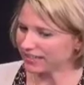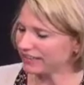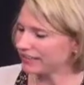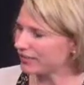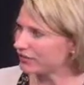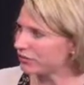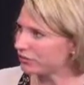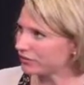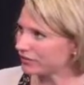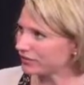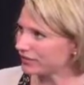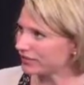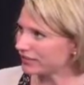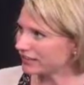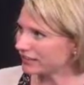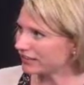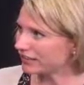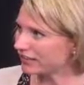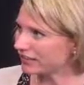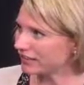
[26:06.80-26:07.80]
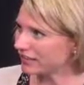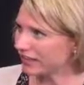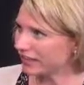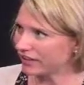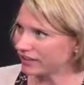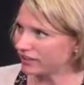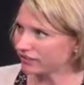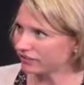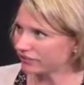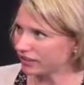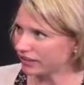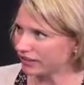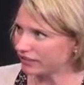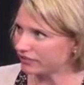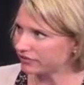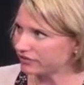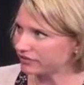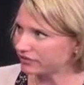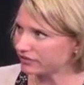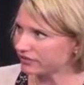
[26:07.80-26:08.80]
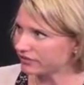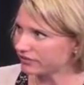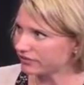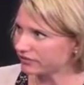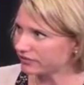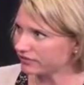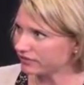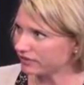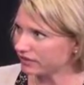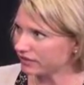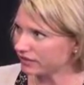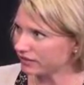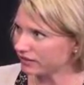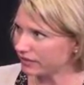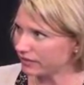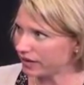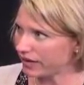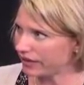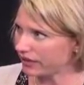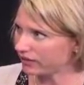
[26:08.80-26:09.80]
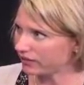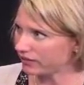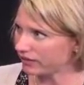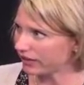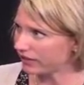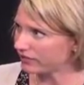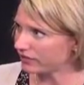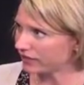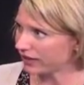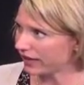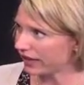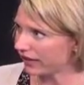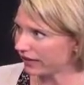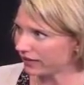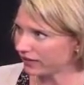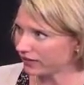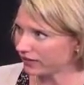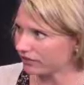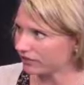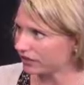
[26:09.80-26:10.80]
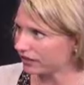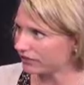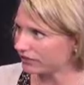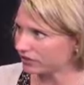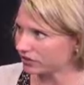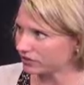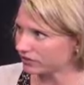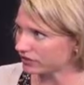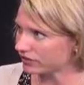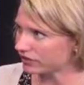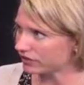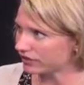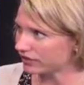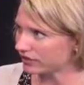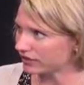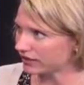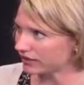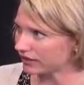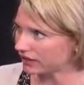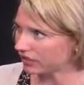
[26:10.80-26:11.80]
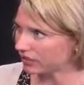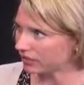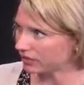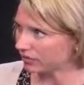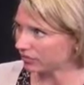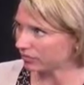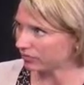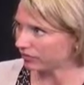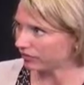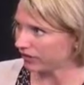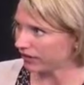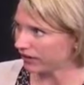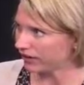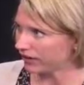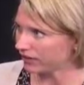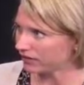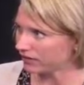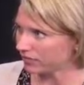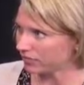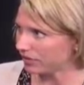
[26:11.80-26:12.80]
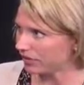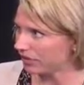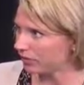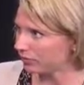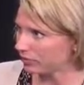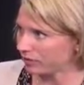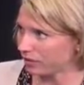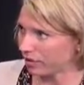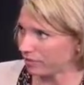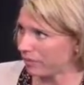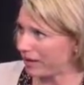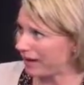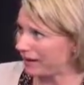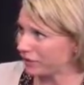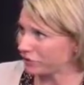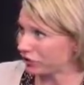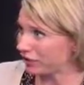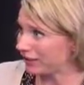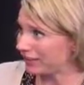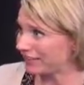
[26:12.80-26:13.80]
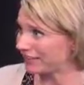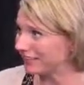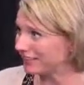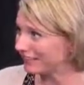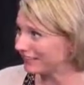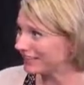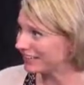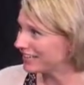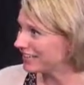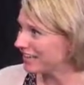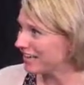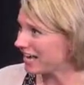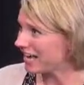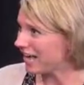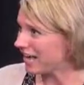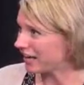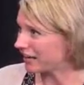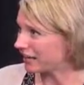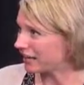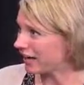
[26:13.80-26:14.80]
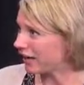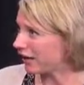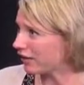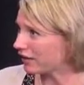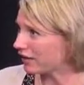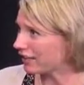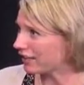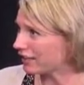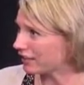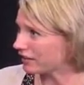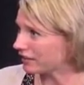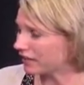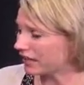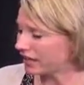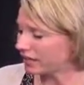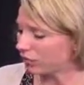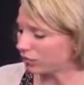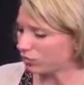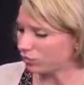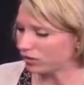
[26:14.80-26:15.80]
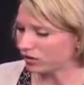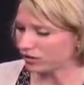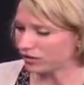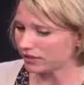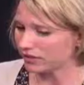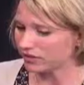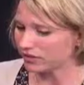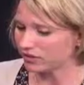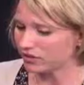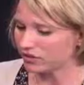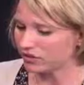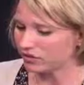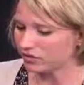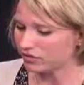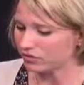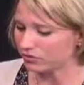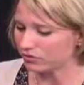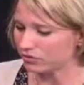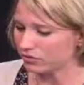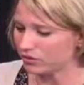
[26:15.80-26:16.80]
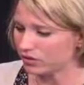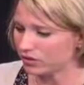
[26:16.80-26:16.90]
interest in end of life care, end of life services that are provided, somebody who's compassionate and caring and willing to